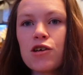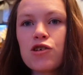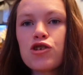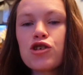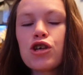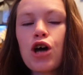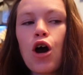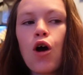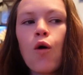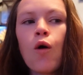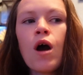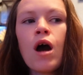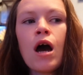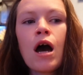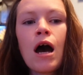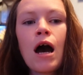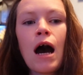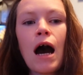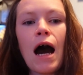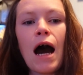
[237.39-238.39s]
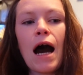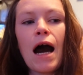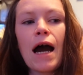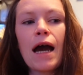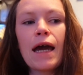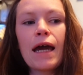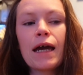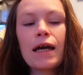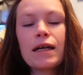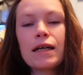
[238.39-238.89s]
So
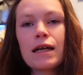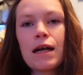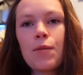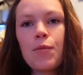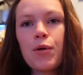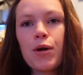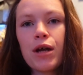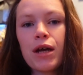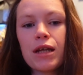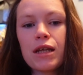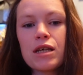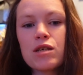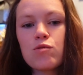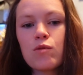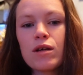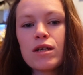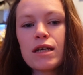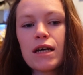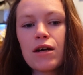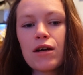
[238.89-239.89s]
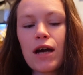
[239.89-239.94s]
I ended up putting this one down.